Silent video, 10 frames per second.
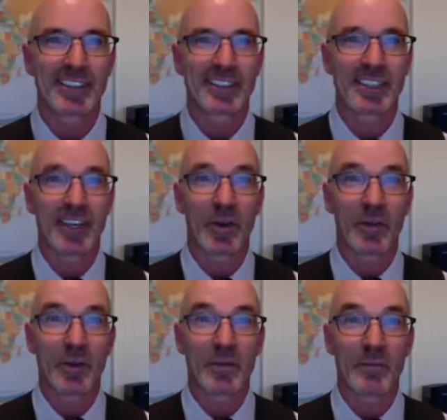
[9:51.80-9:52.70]
you know,
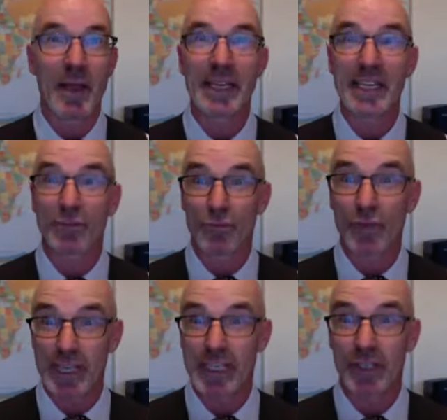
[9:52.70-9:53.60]
making
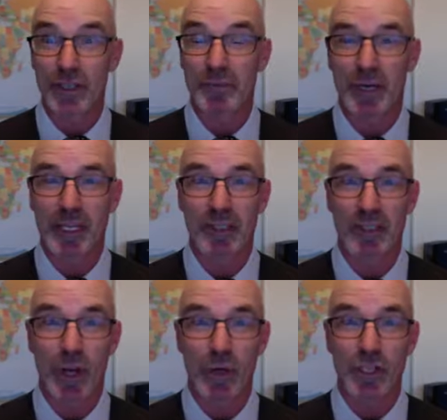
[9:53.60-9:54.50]
really good money in
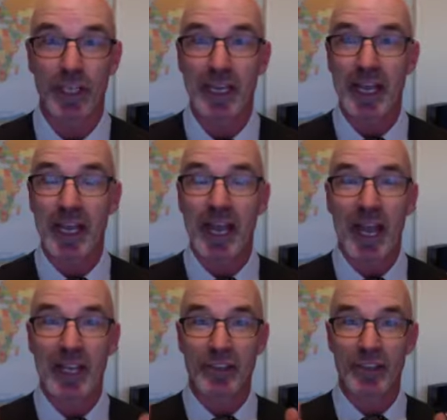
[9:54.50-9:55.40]
coaching,
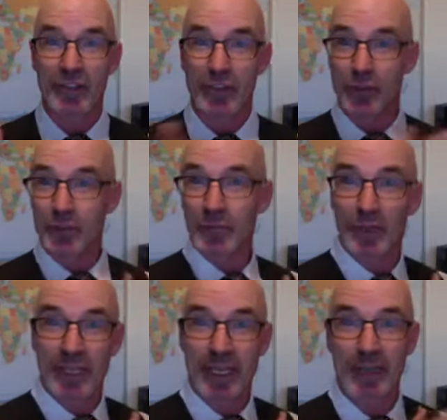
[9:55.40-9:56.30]
and just
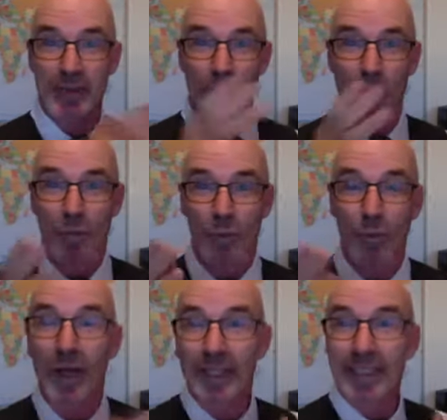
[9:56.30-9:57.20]
duplicate
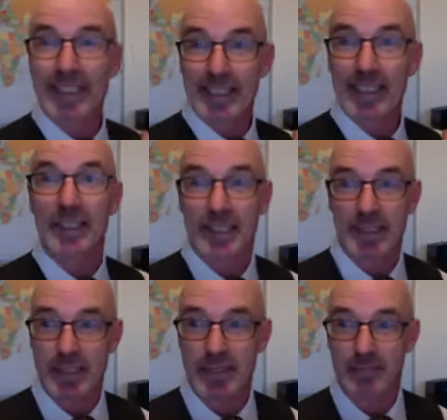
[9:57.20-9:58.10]
what he
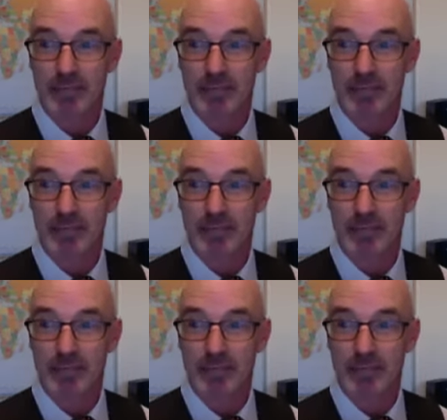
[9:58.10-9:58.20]
does?